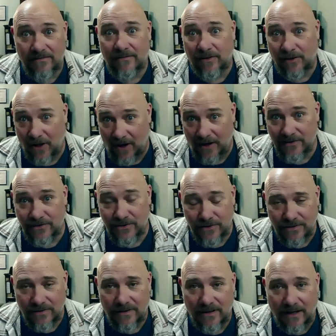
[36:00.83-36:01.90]
launch
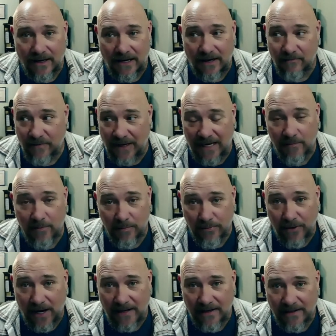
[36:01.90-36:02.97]
a viable
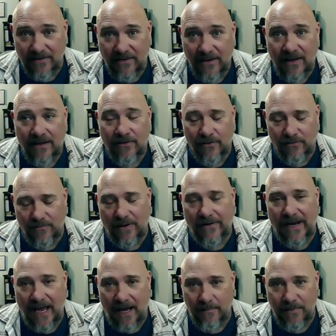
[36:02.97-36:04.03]
product, they're very
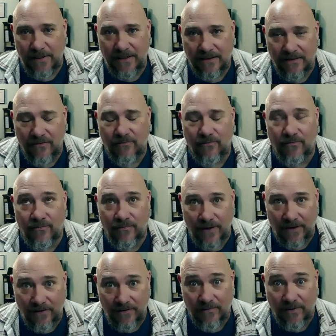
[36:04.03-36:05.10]
happy,
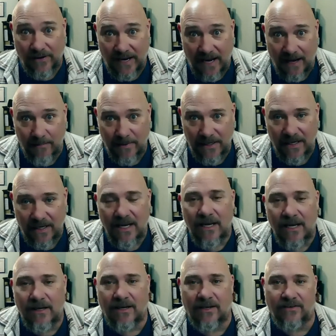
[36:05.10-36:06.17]
very, very happy,
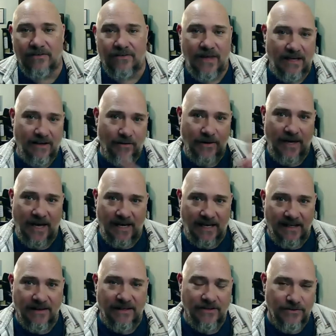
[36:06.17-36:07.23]
because they know the
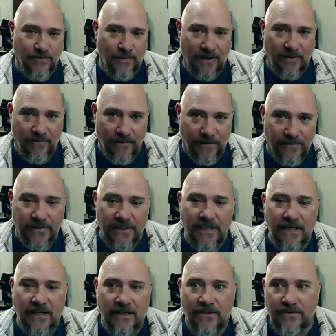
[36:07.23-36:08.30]
headache they just went through.
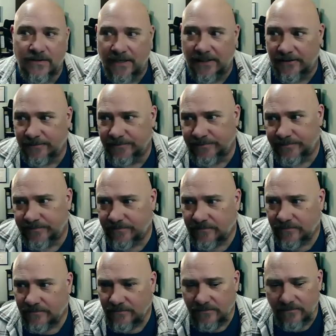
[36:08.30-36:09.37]
So
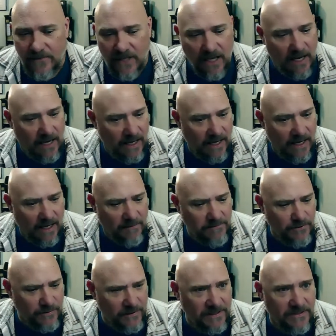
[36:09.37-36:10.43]
I'm
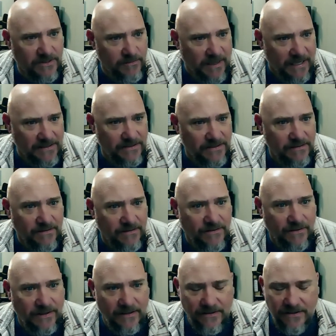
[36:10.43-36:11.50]
drilling too much.
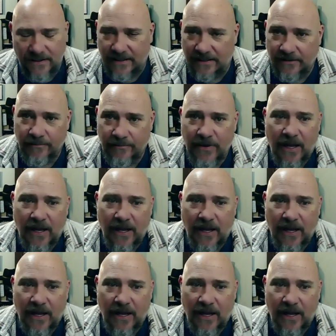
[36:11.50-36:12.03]
So here's the deal.